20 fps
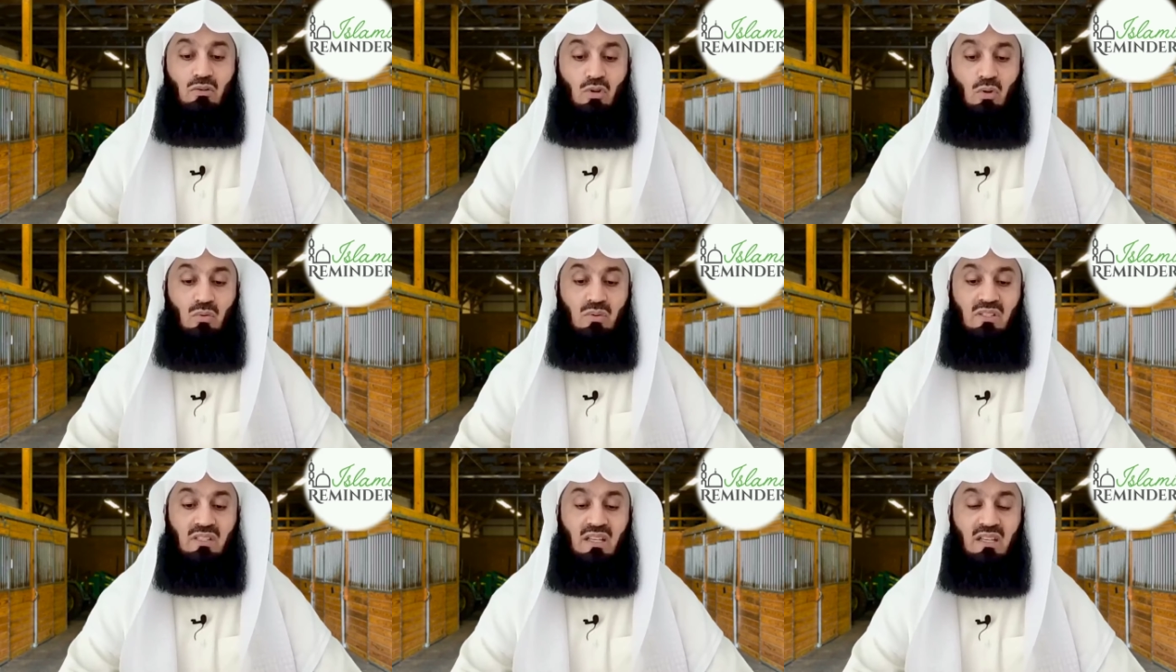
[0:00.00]

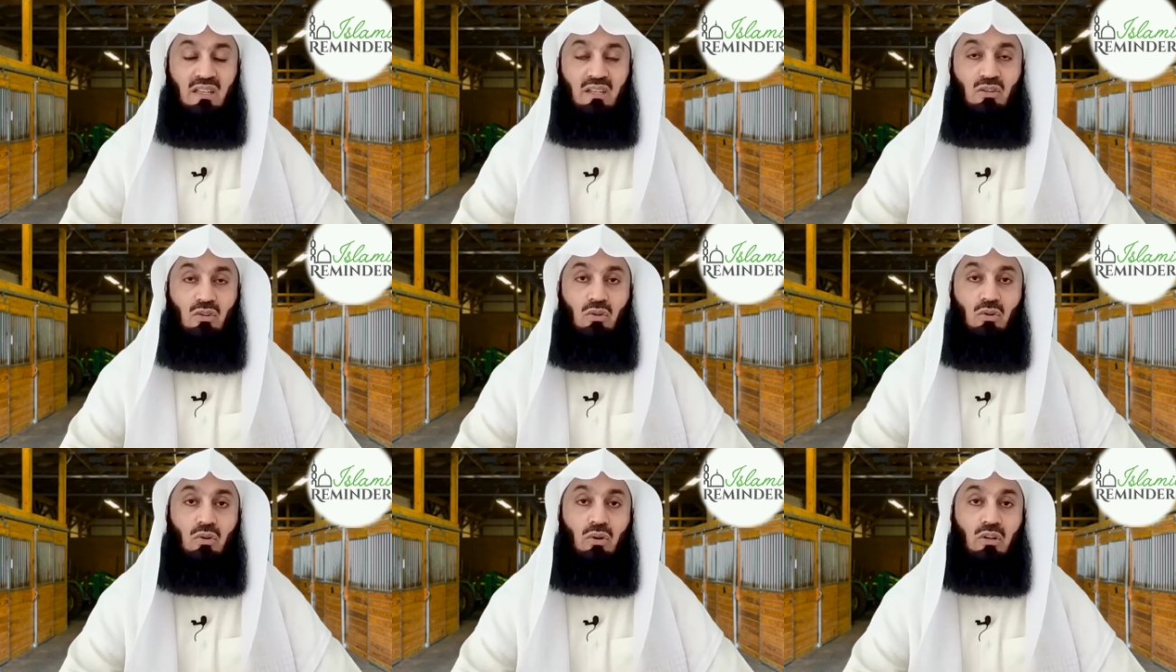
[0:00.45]
Don't say
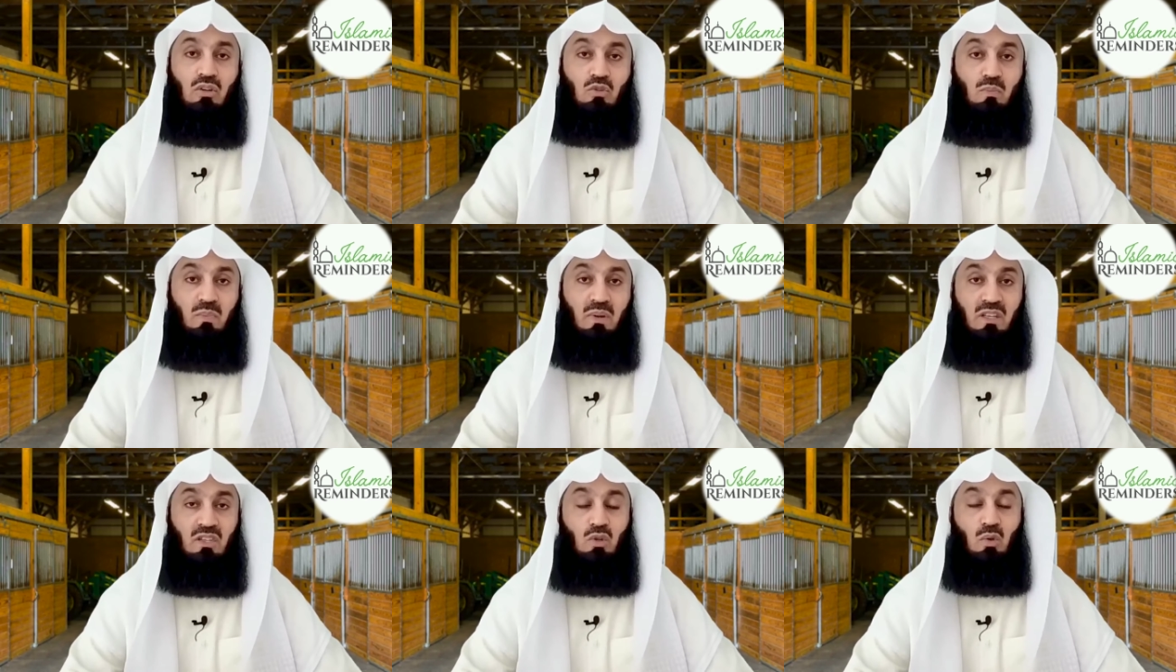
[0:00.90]
that you're going
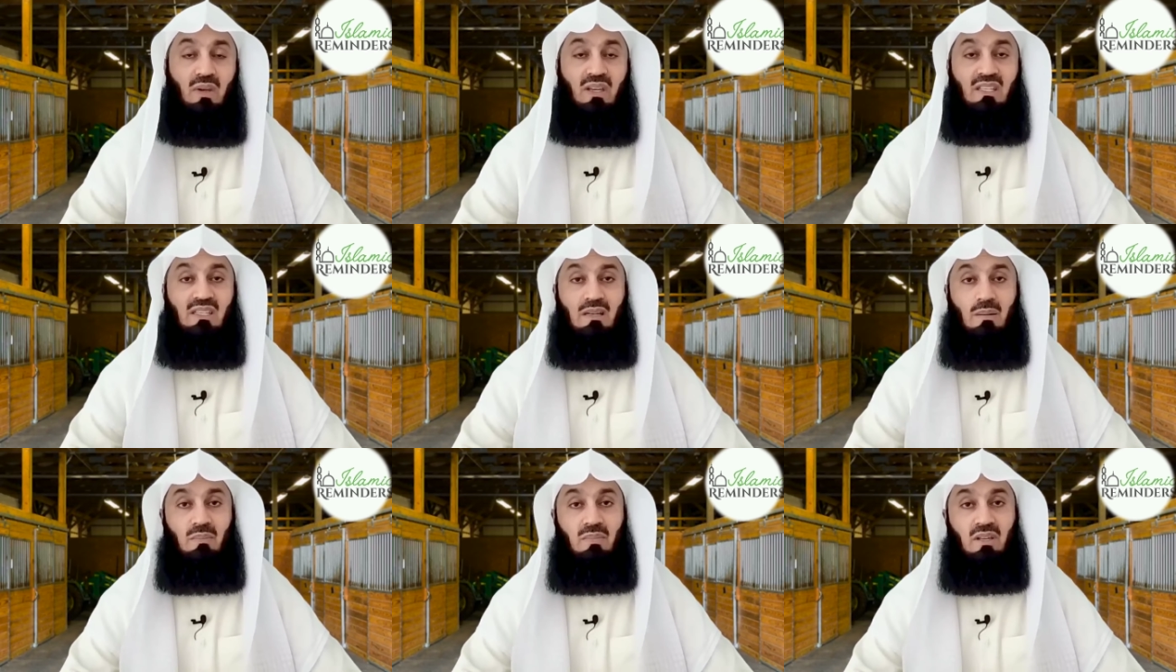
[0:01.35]
to be
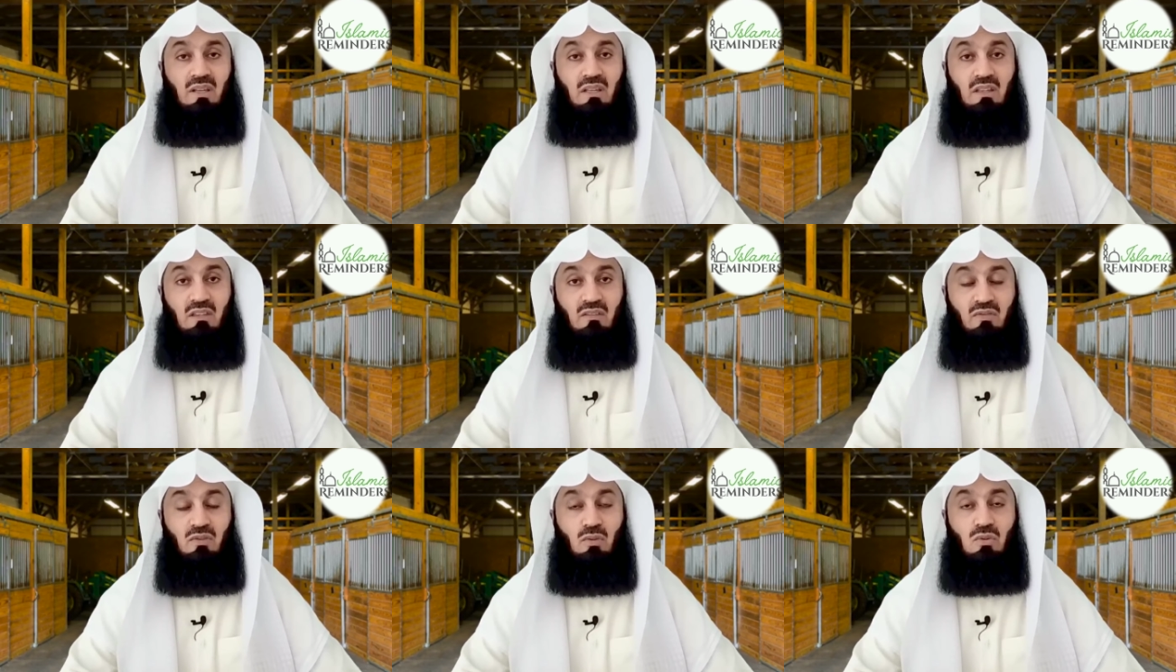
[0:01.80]
doing something
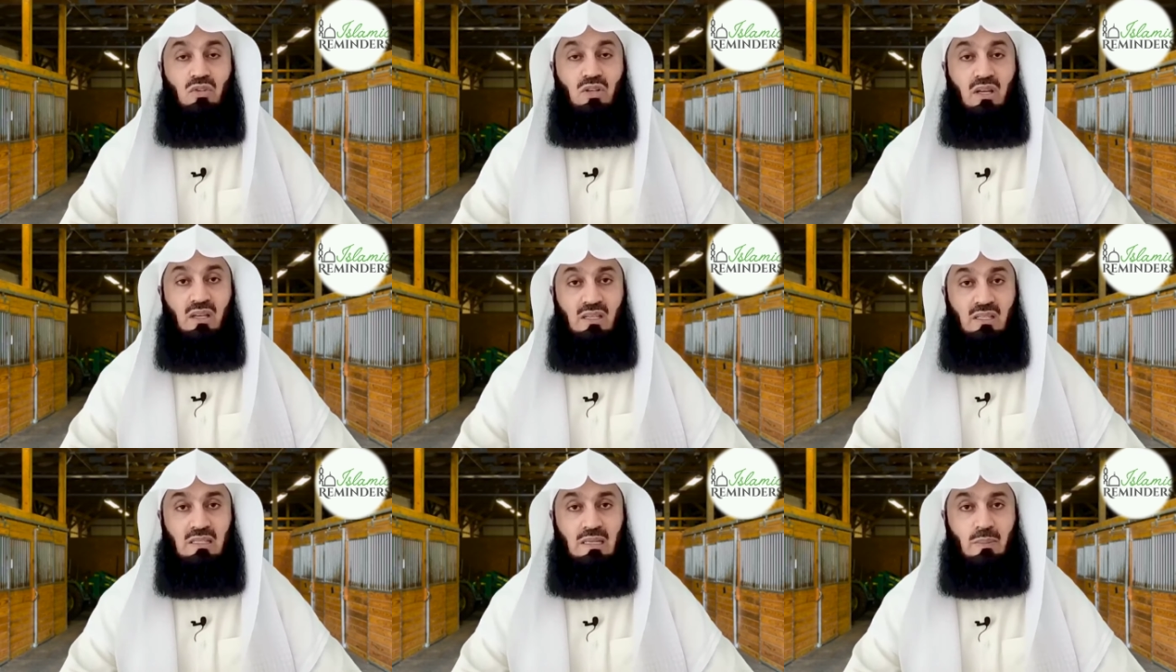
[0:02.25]
in the
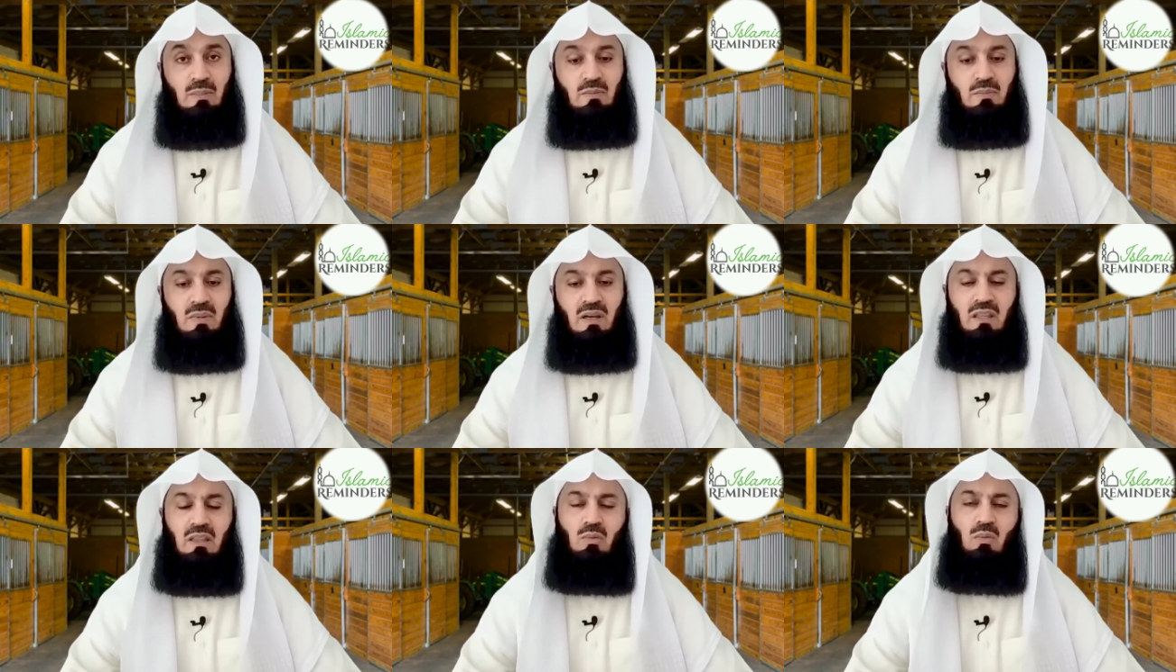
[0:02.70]
future
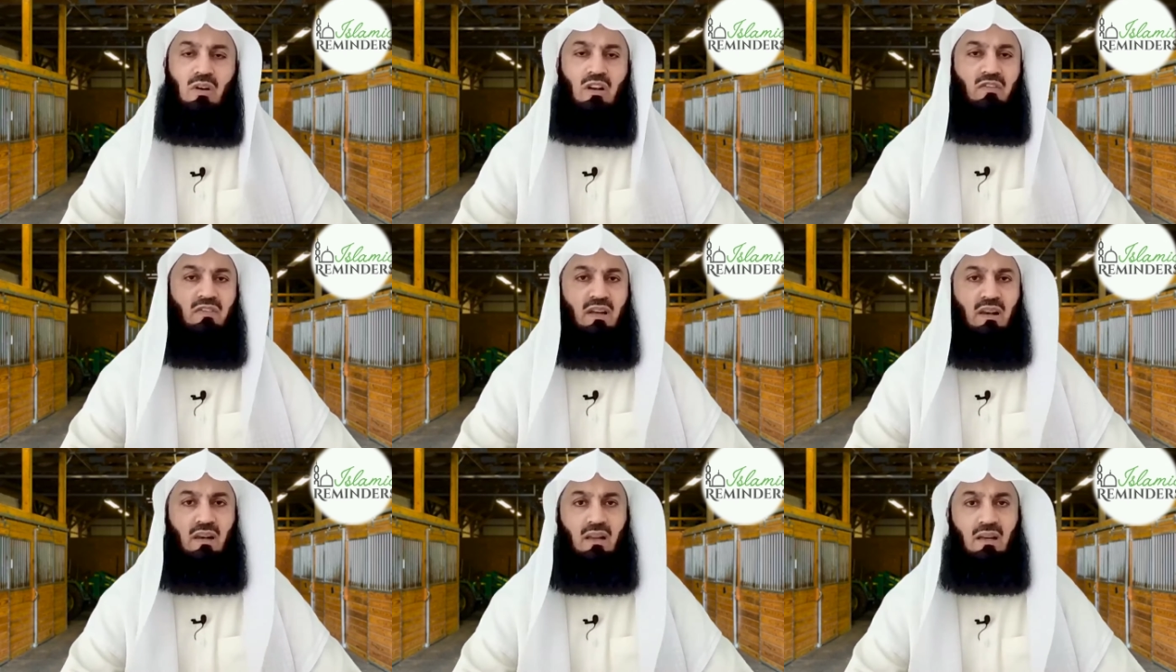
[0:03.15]
except by the will
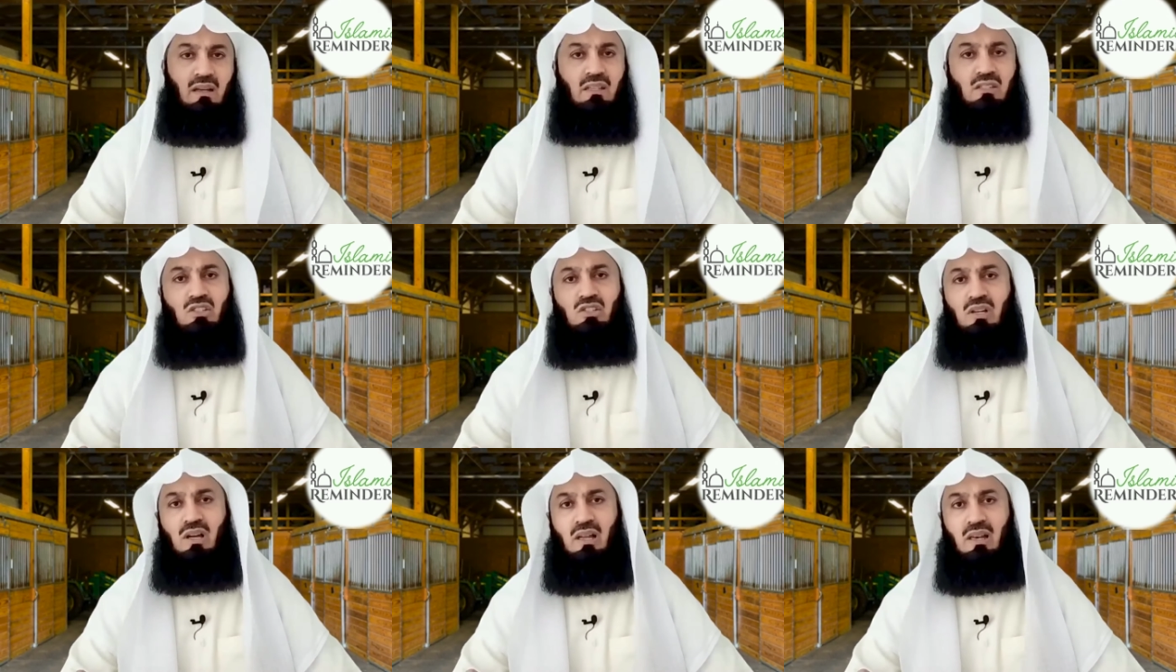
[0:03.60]
of Allah,
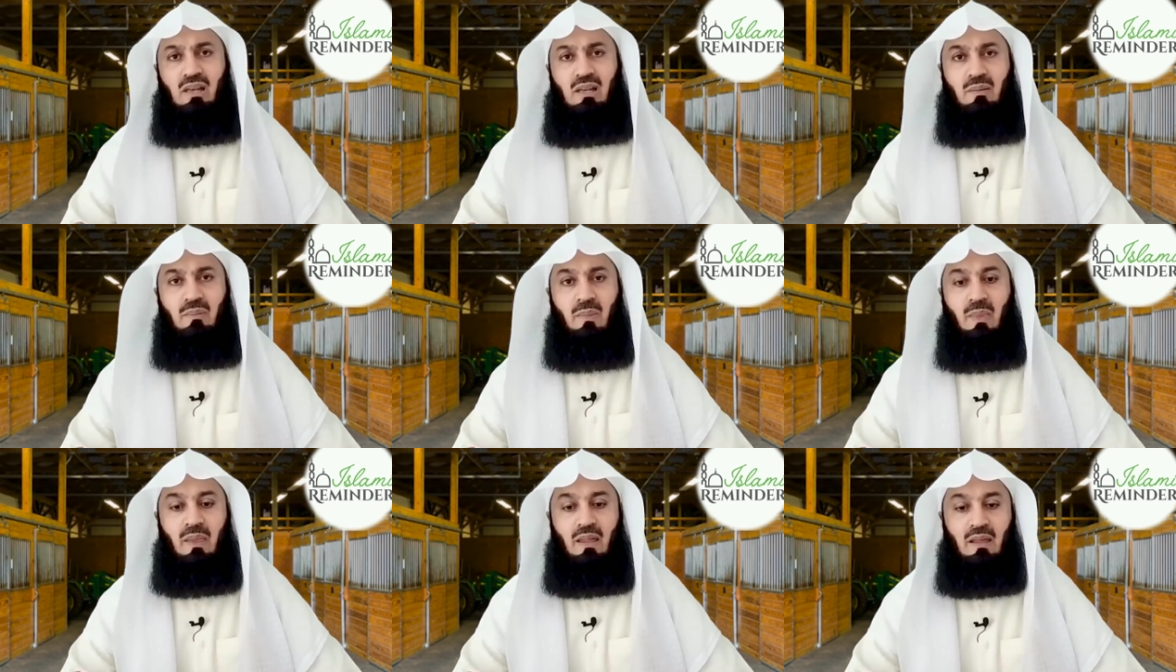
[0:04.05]

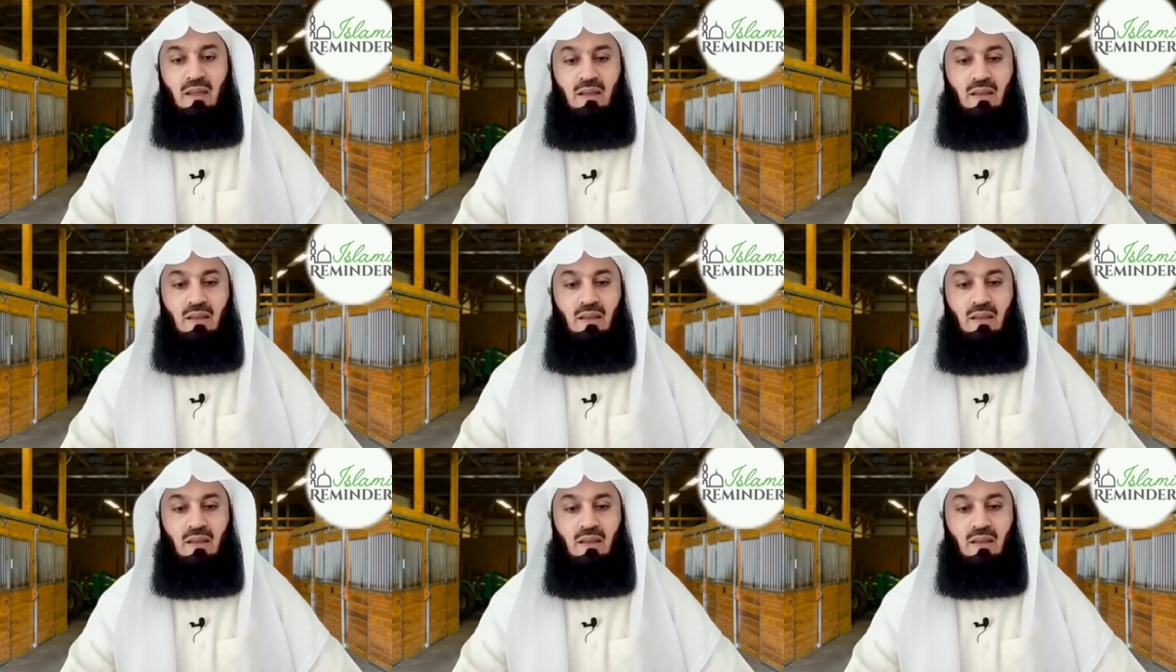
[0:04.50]
inshallah.